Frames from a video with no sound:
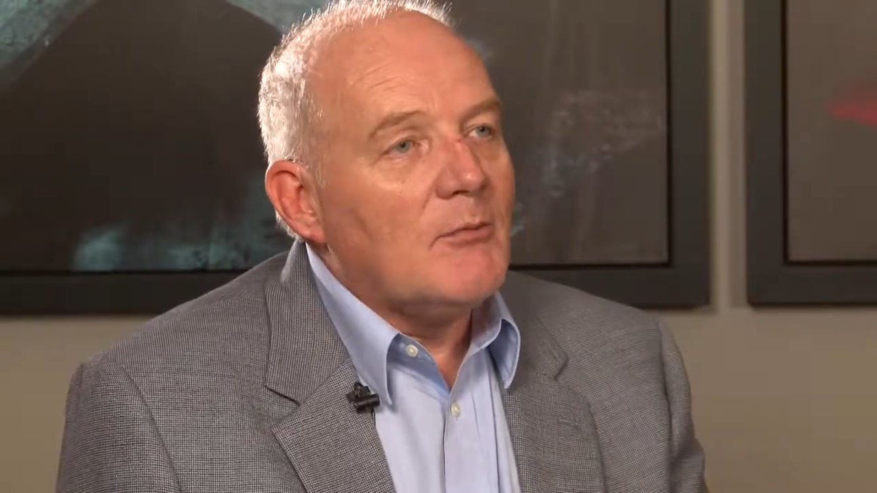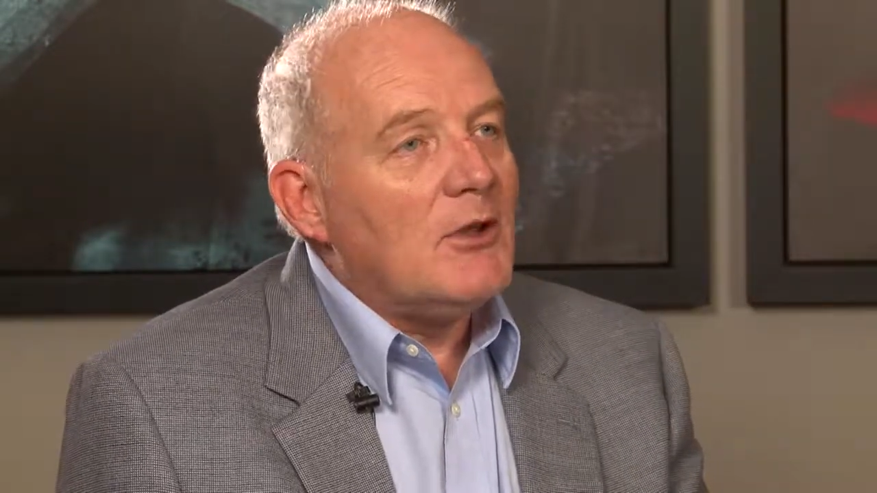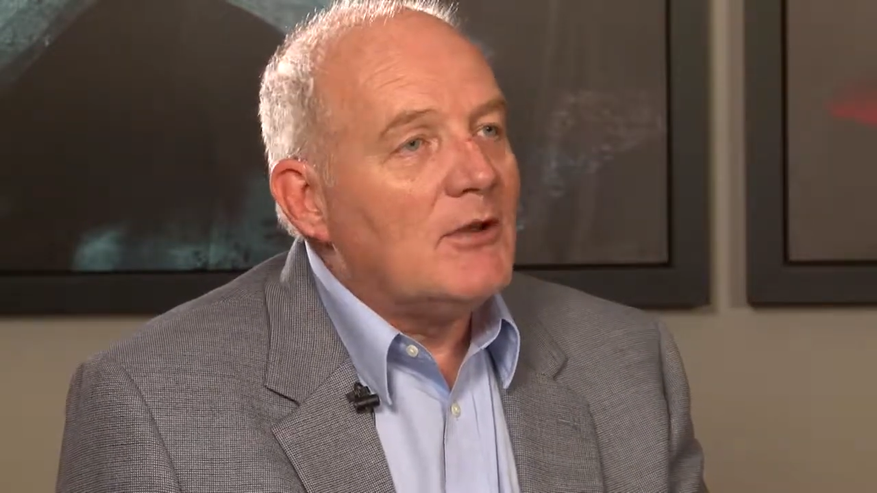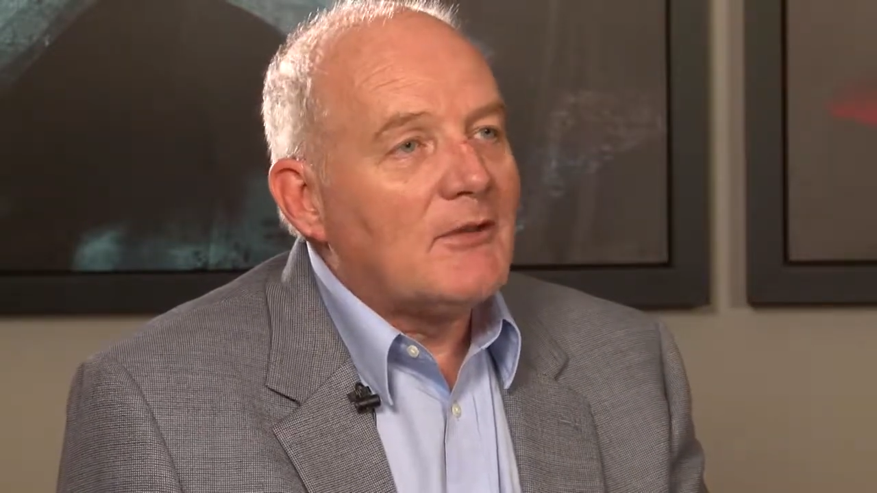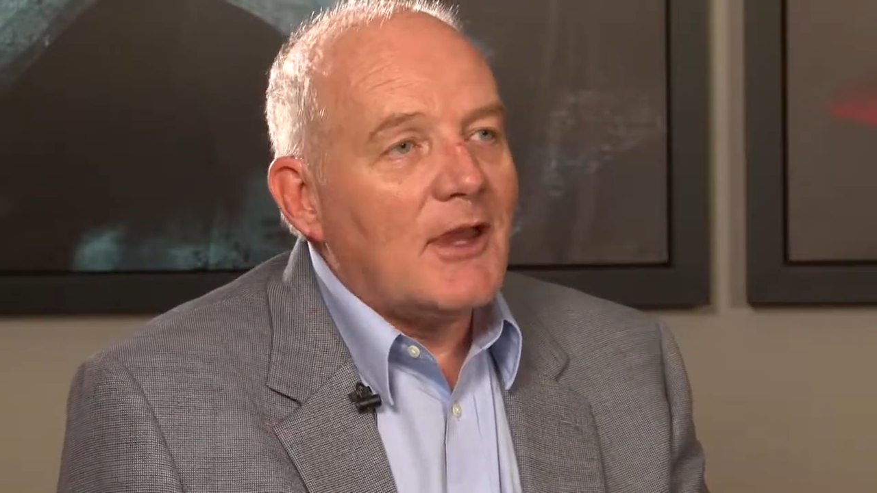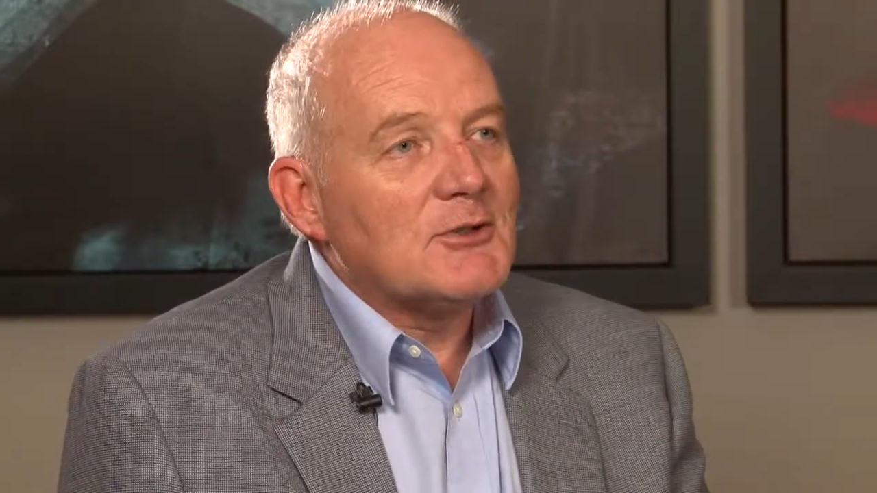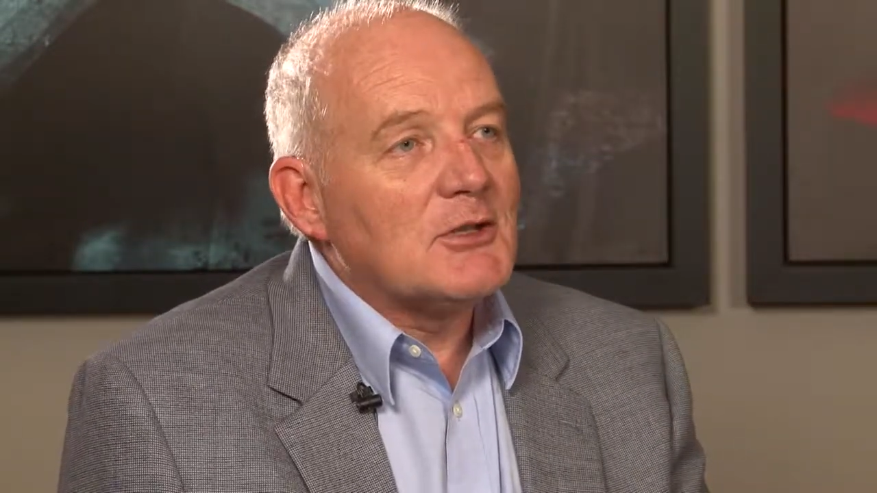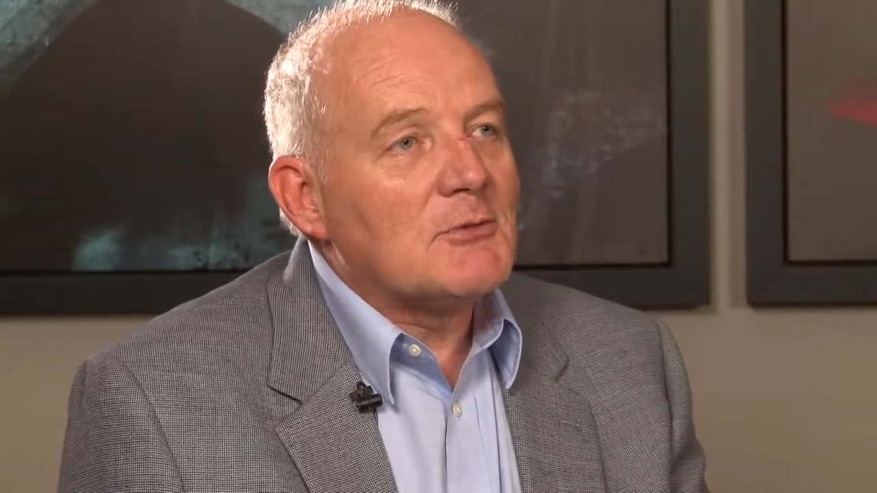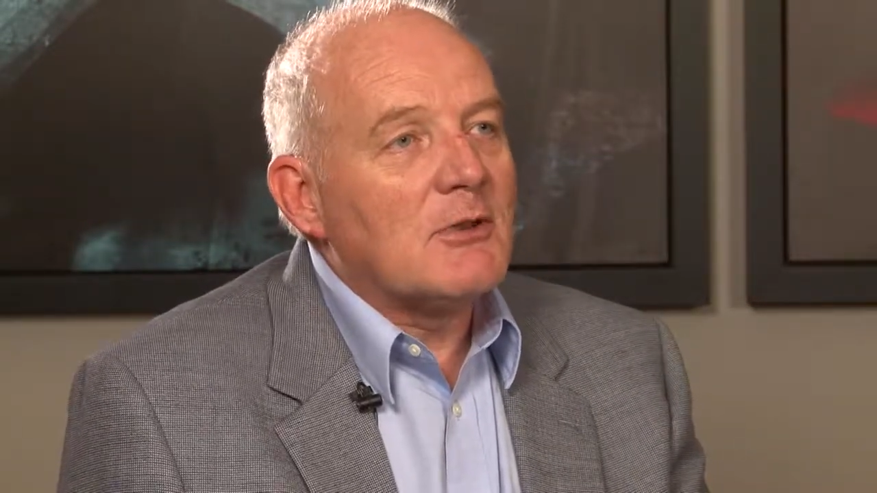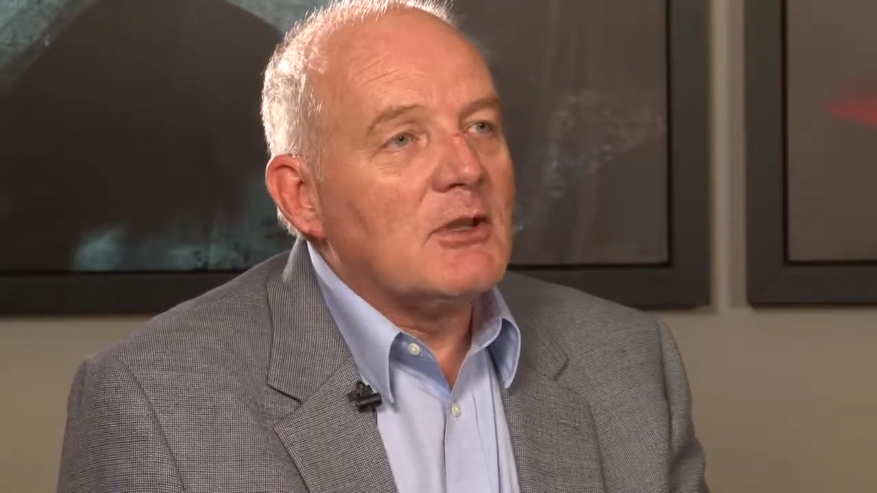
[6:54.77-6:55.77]

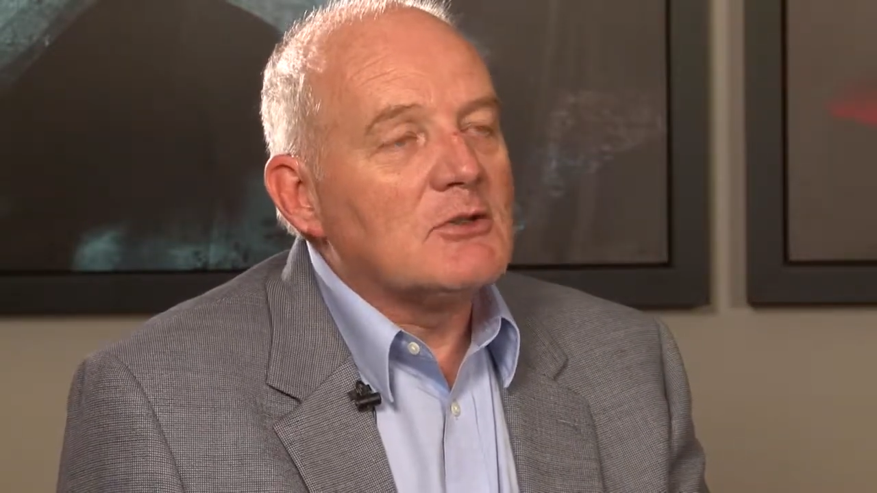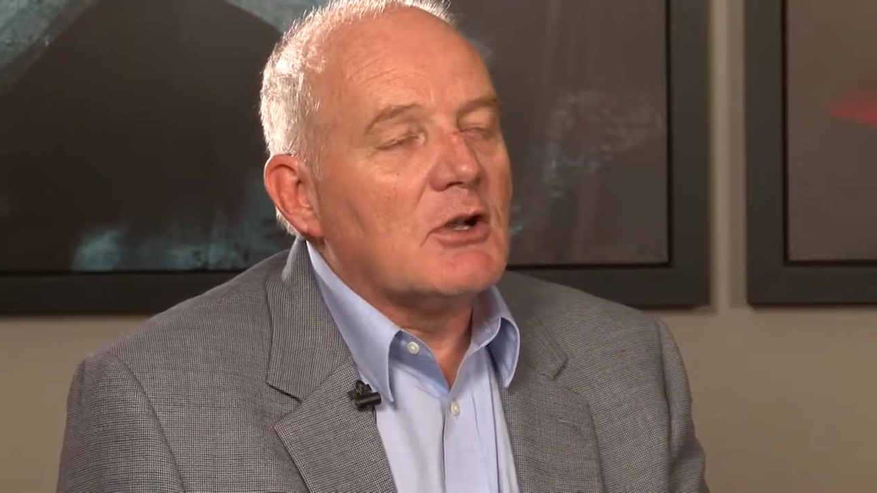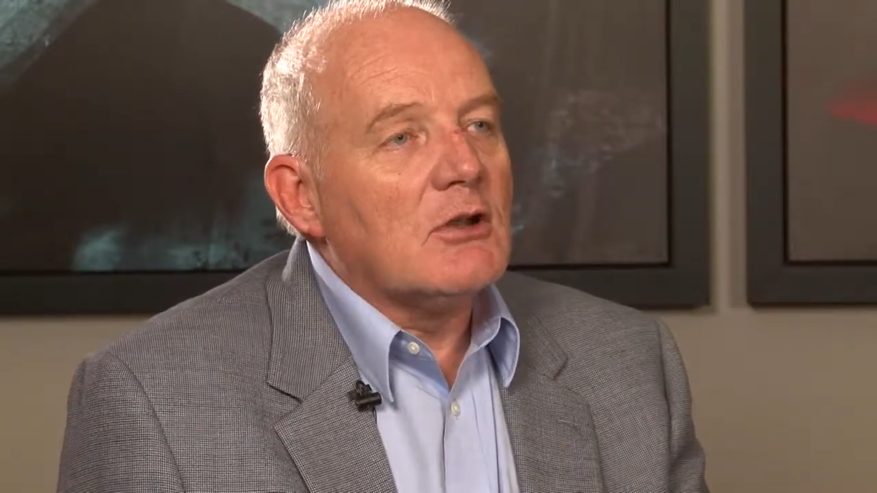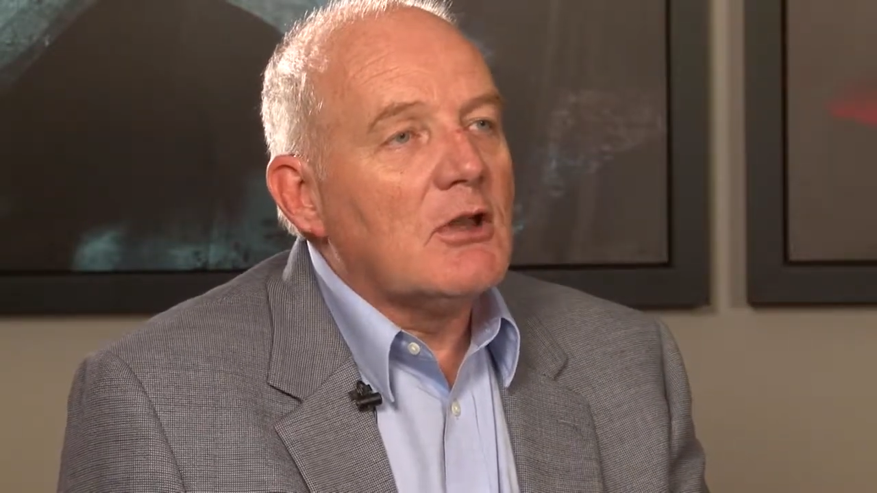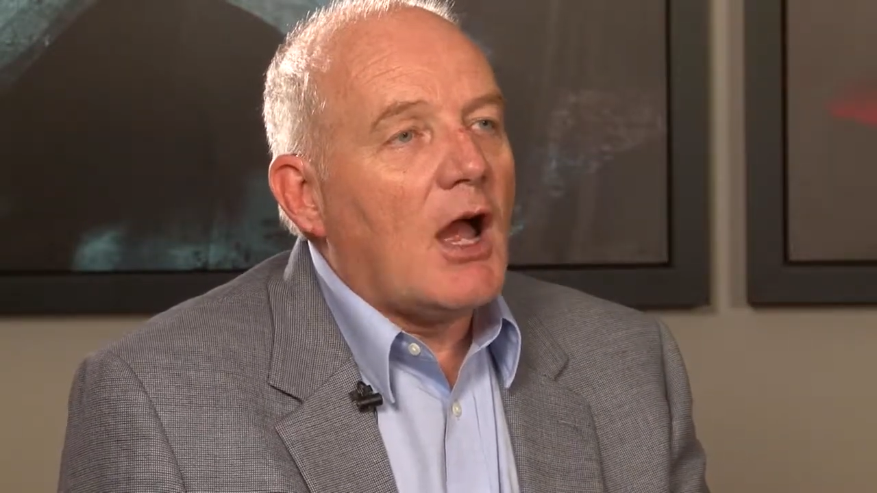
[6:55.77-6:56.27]
immunizations within certain